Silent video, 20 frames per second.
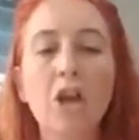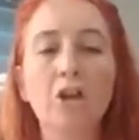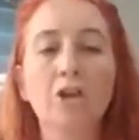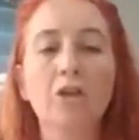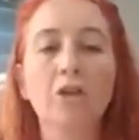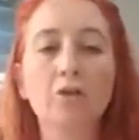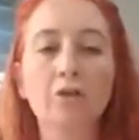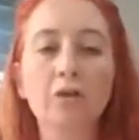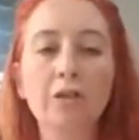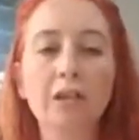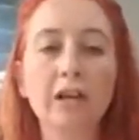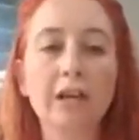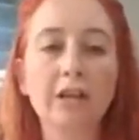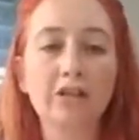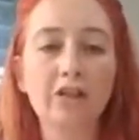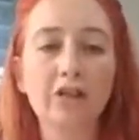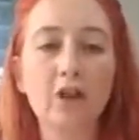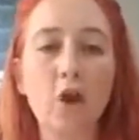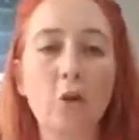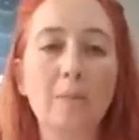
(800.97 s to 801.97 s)
using his
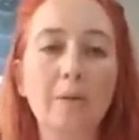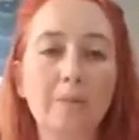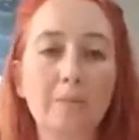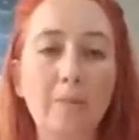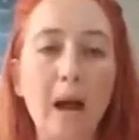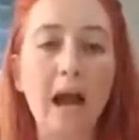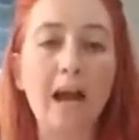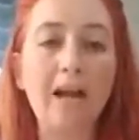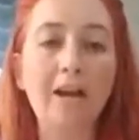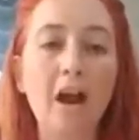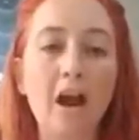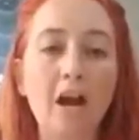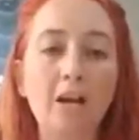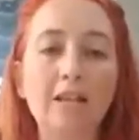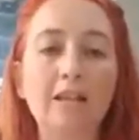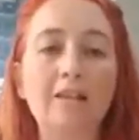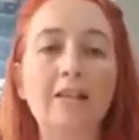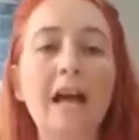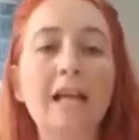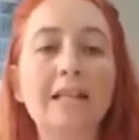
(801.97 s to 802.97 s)
scope as binocs,
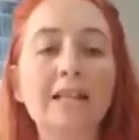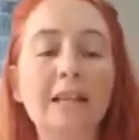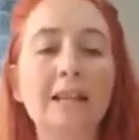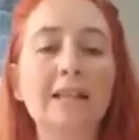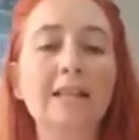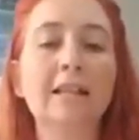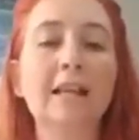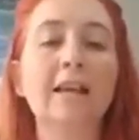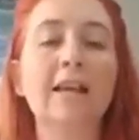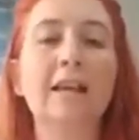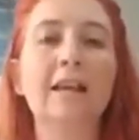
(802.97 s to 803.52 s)
and that's his,